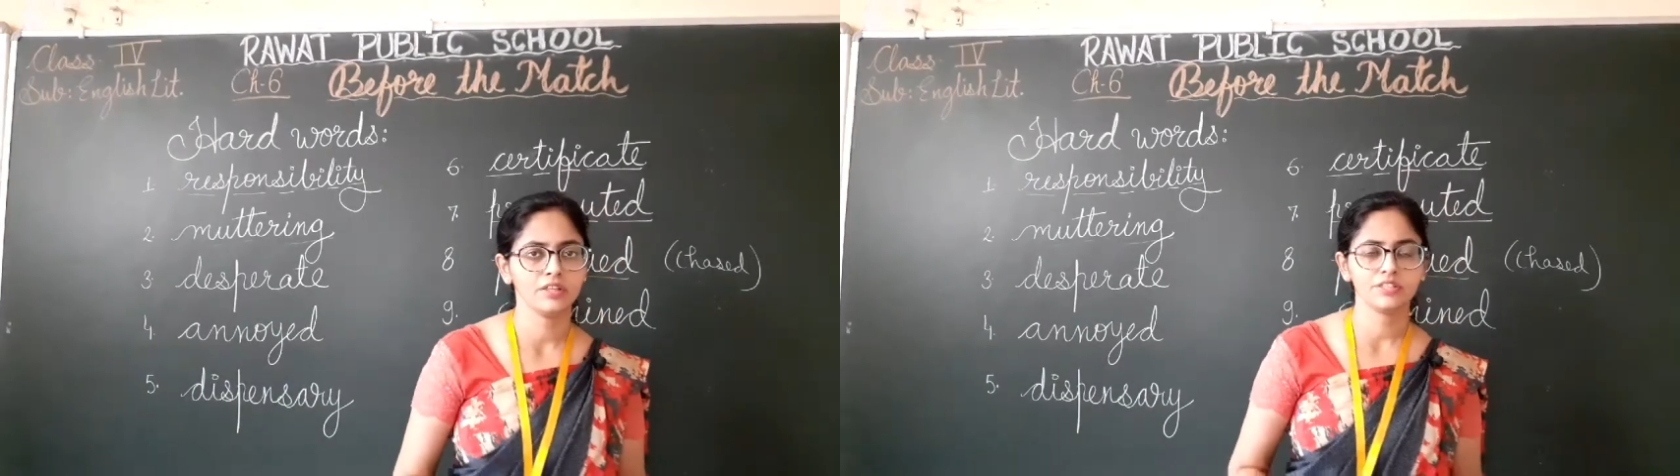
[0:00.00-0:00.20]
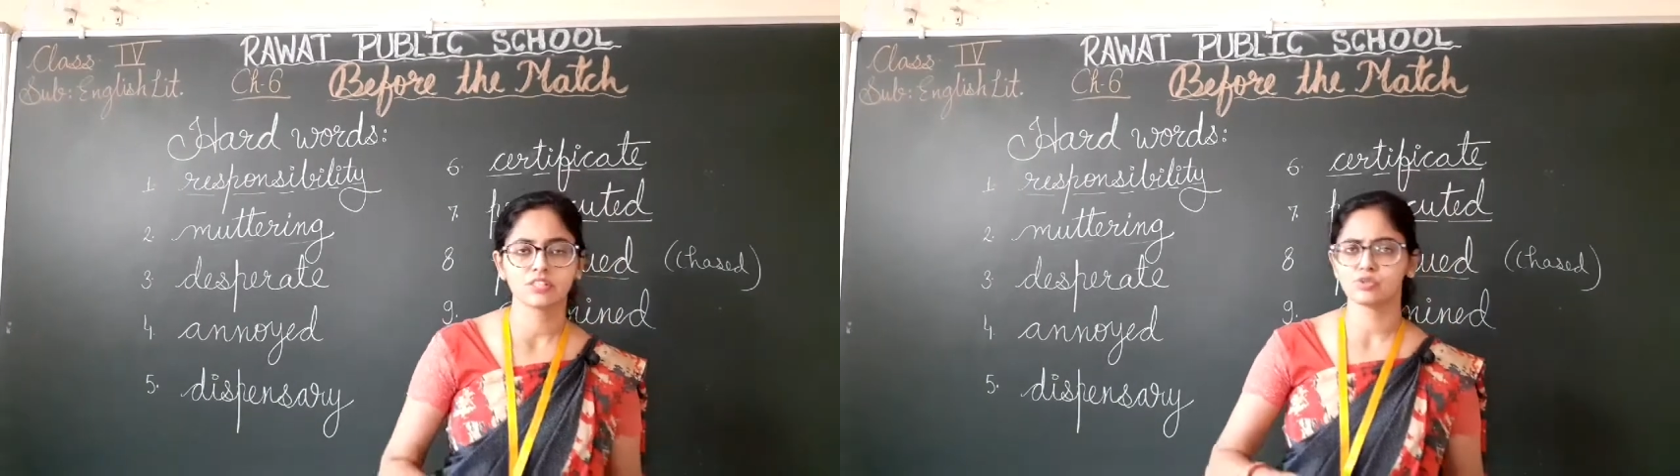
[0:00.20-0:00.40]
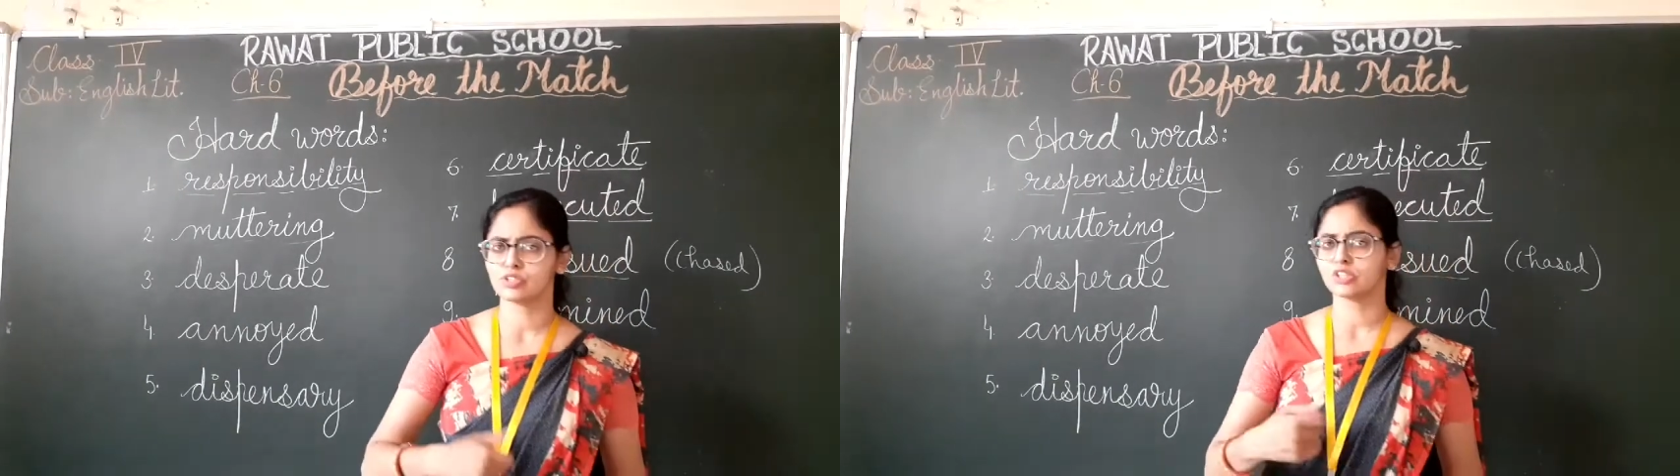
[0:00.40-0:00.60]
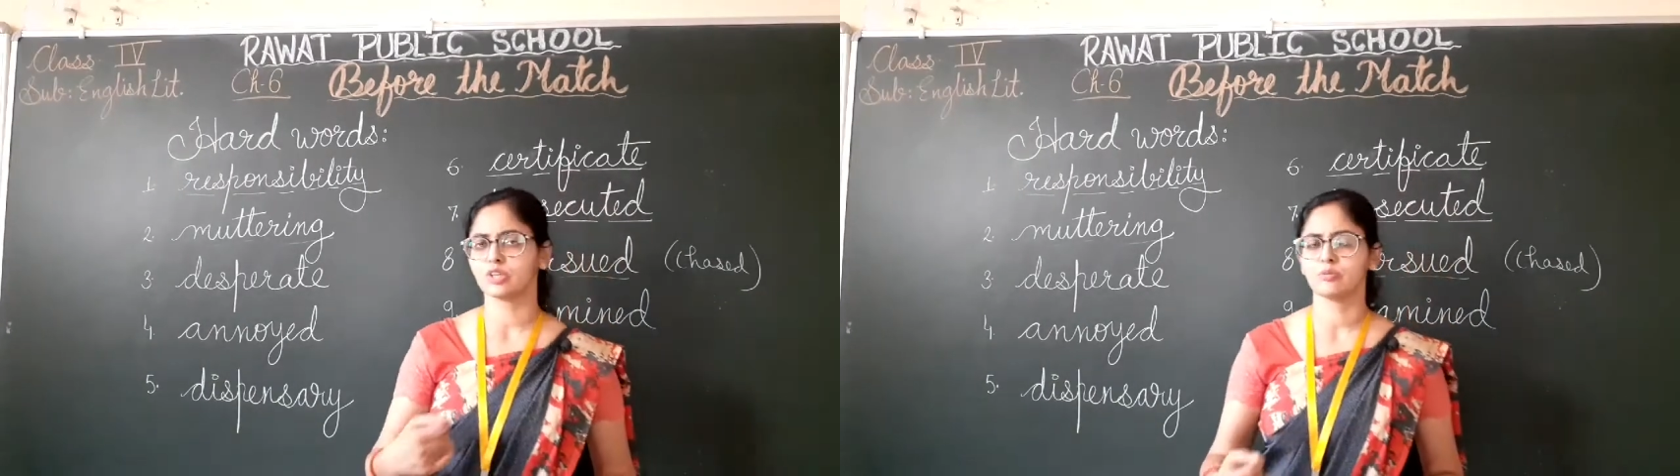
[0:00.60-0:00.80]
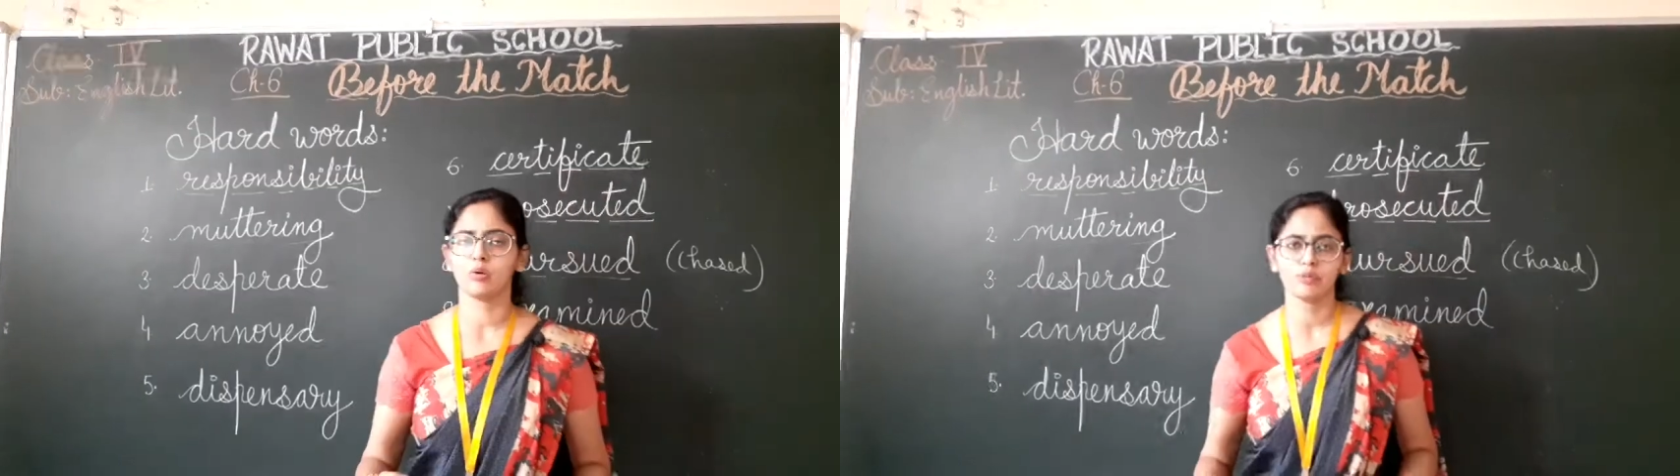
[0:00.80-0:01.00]
he just use a
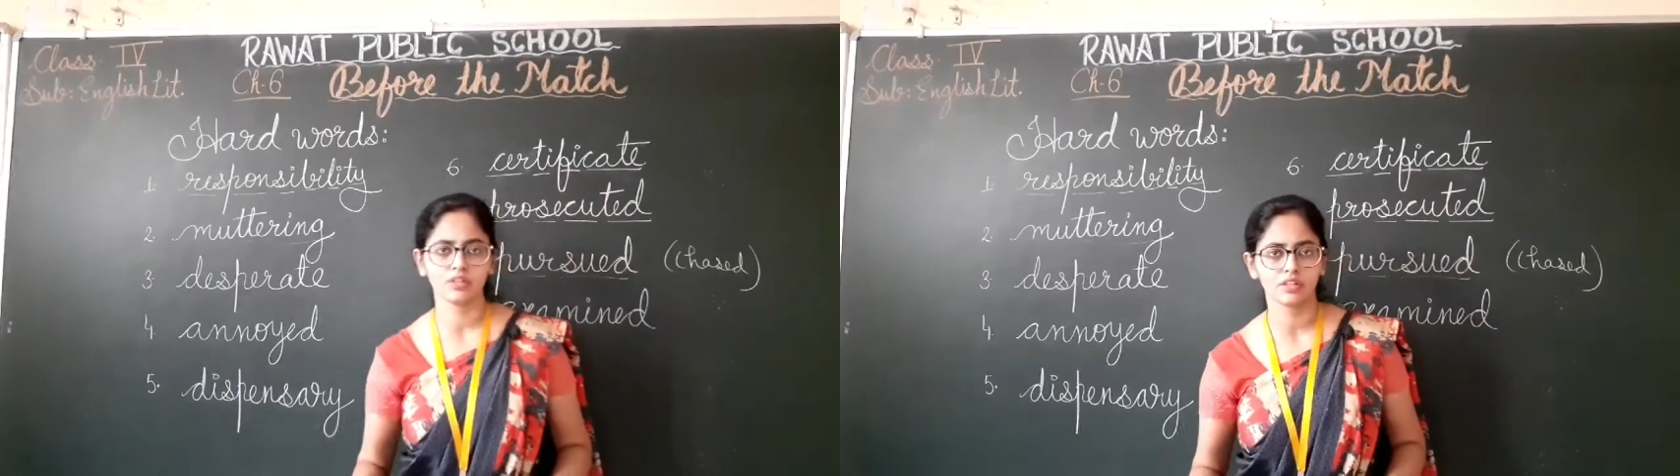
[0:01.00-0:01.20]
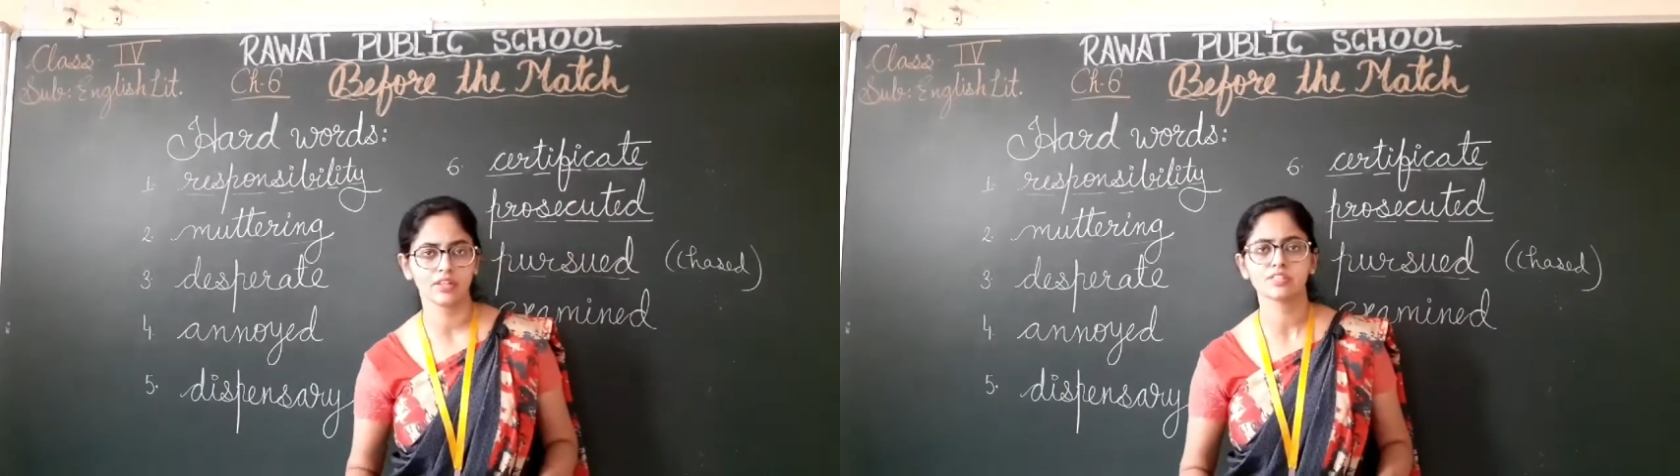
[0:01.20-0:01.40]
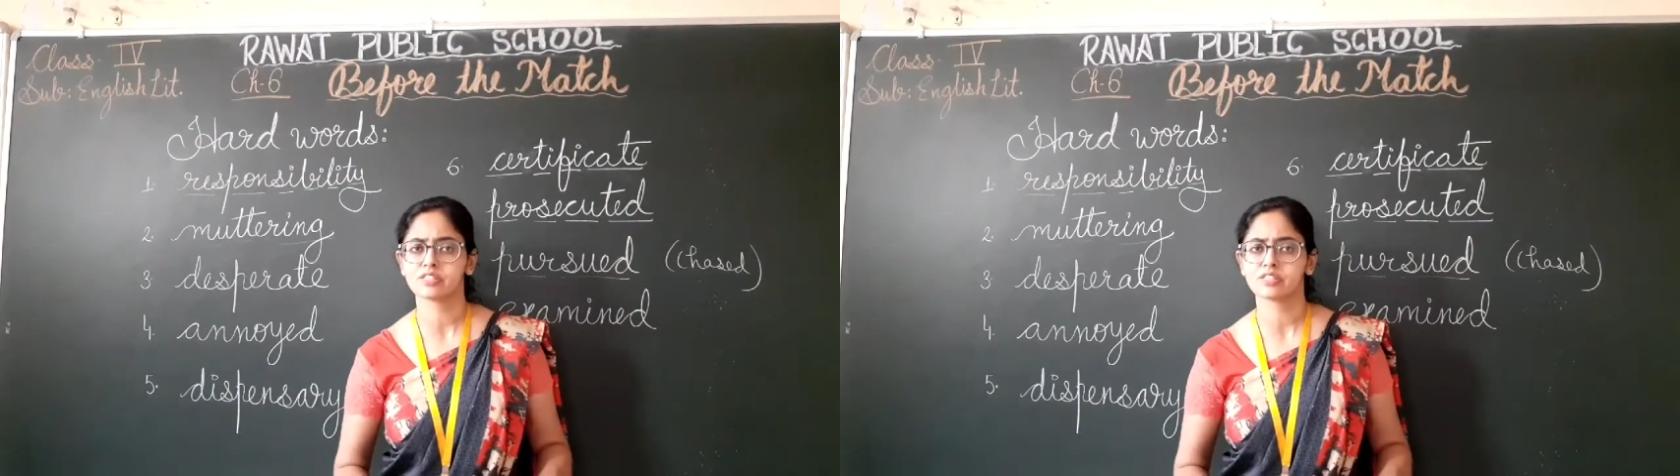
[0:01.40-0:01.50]
thermometer and